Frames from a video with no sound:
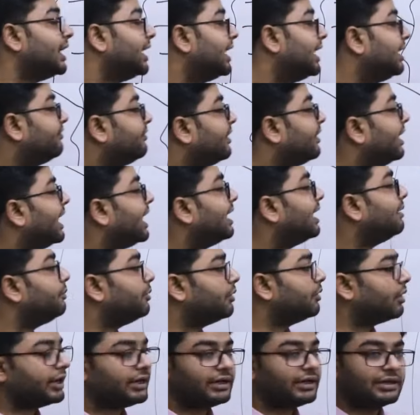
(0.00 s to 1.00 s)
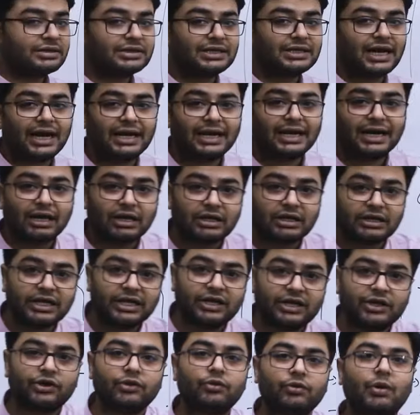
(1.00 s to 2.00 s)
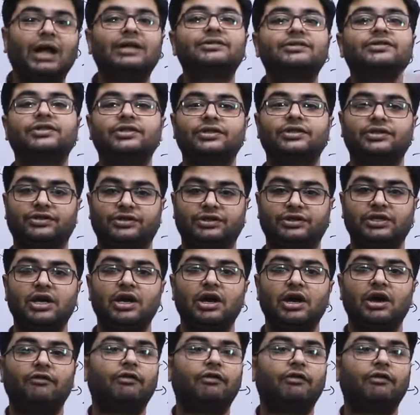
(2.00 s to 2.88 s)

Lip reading: It will help you understand the nuances.